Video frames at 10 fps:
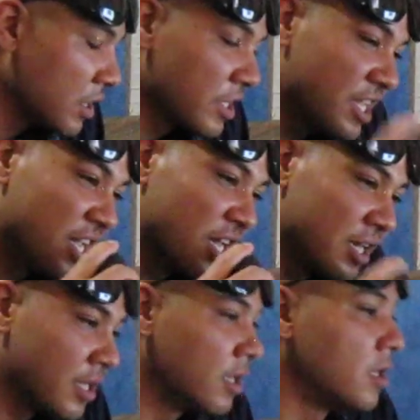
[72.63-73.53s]
Then
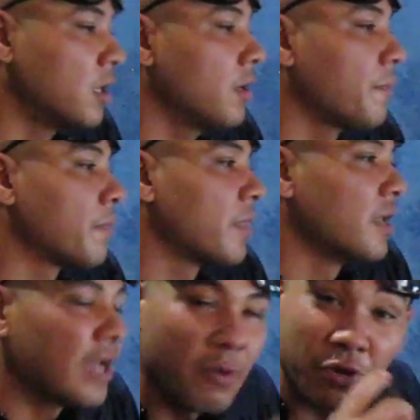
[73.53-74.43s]

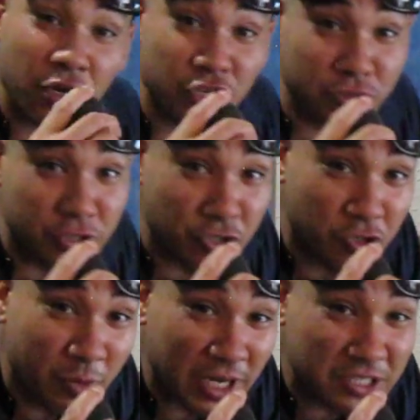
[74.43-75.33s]
I went on
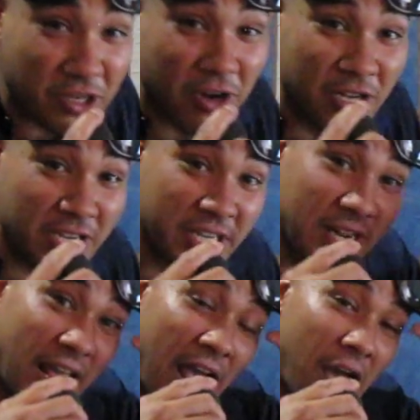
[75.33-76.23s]
YouTube and I started looking
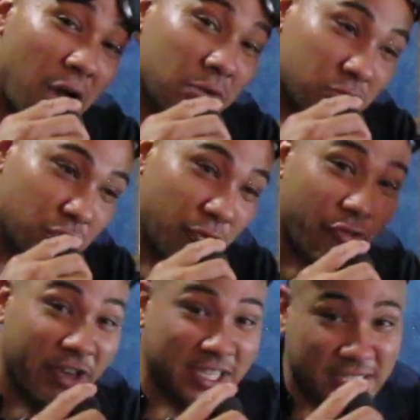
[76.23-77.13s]
how to
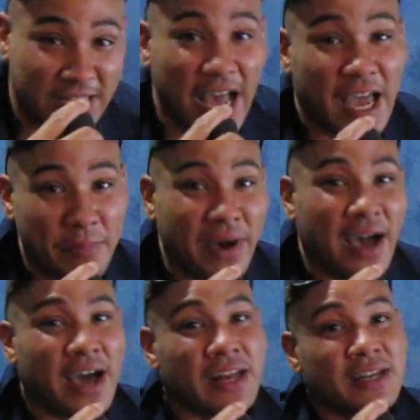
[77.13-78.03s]
fix the
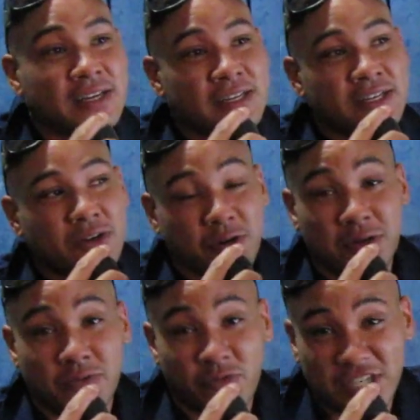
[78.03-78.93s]
iPod
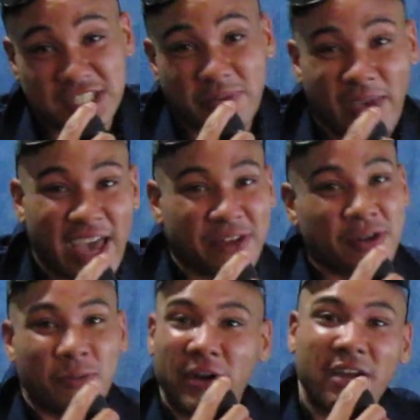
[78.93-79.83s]
or fix the
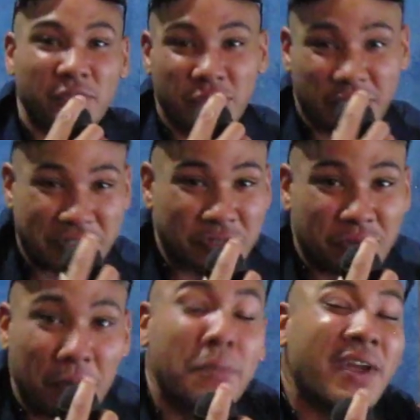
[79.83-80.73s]
battery or whatever you can do
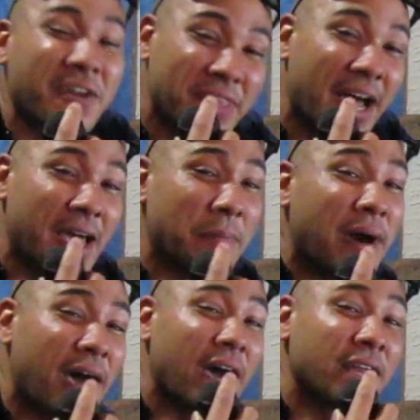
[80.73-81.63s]
to repair the
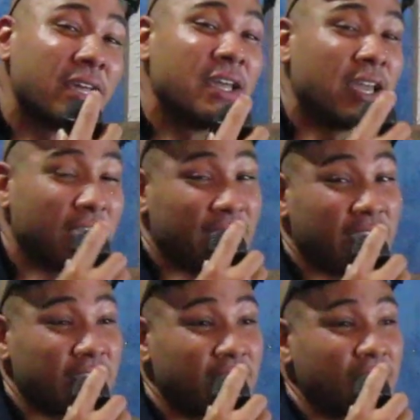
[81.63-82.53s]
iPod.
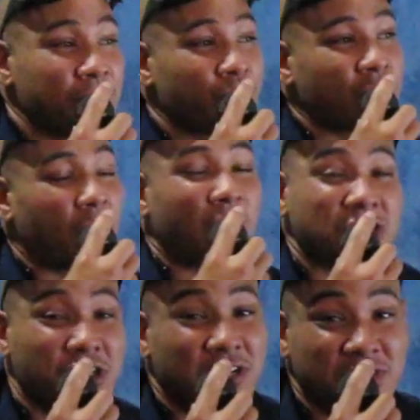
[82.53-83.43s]
And I
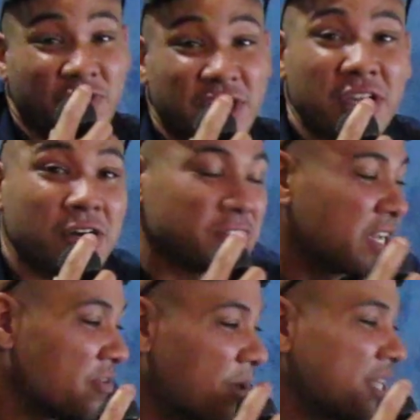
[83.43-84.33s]
watched all these videos
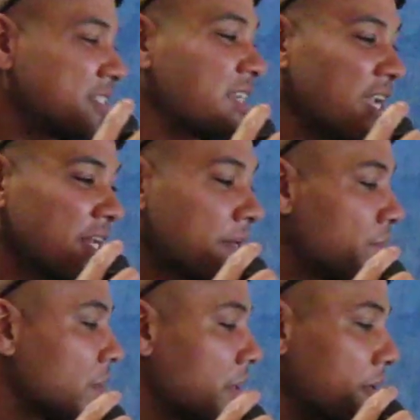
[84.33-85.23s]
and everybody's saying,
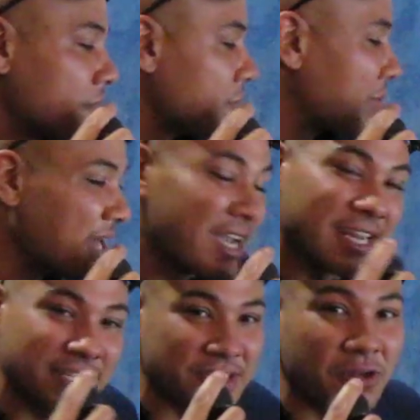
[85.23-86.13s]
plug
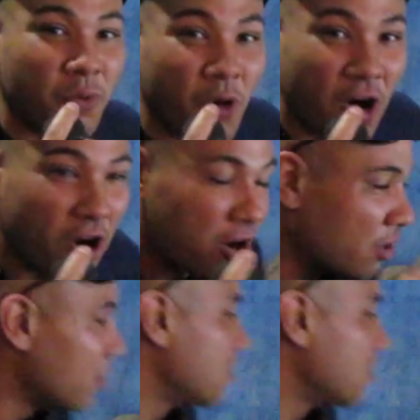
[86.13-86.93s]
it into the wall,